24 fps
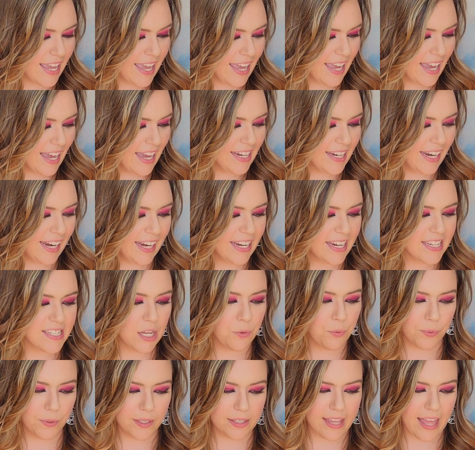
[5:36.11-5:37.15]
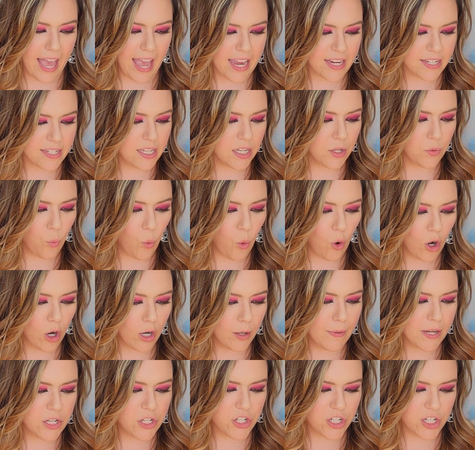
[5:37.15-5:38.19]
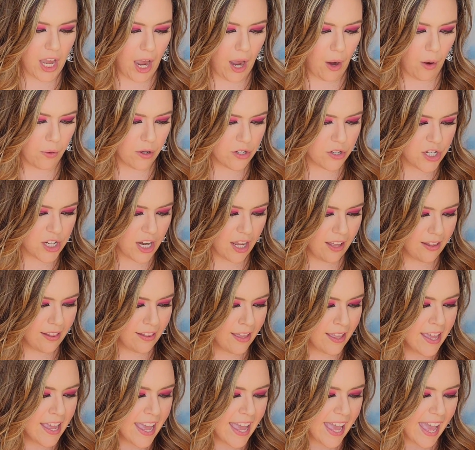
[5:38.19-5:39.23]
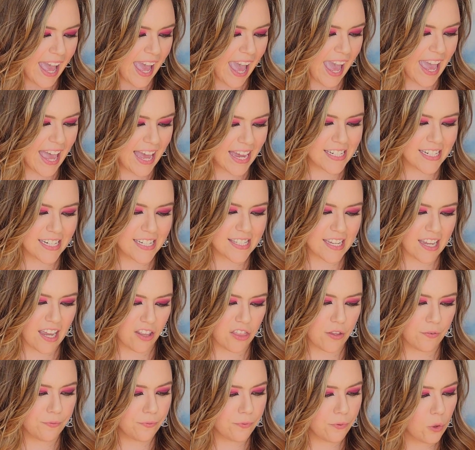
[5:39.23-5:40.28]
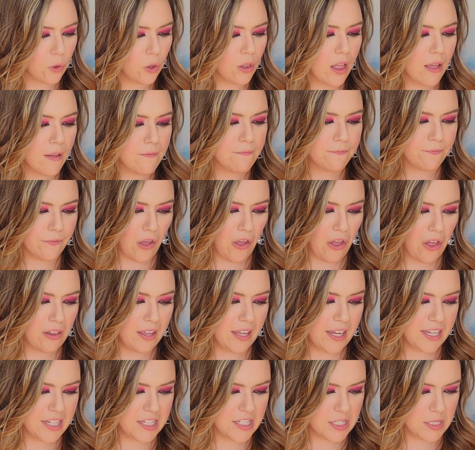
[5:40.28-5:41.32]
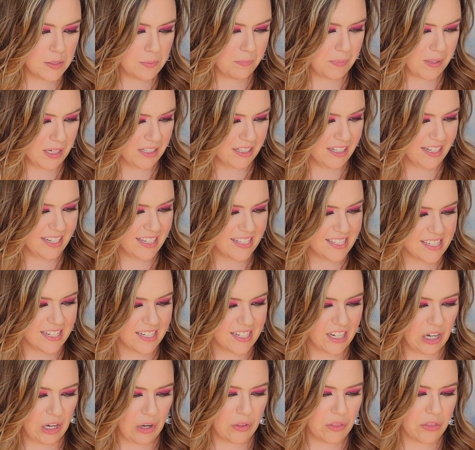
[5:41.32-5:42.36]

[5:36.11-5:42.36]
and it is a relaxing warm shower gel and it's got the full fall experience in here.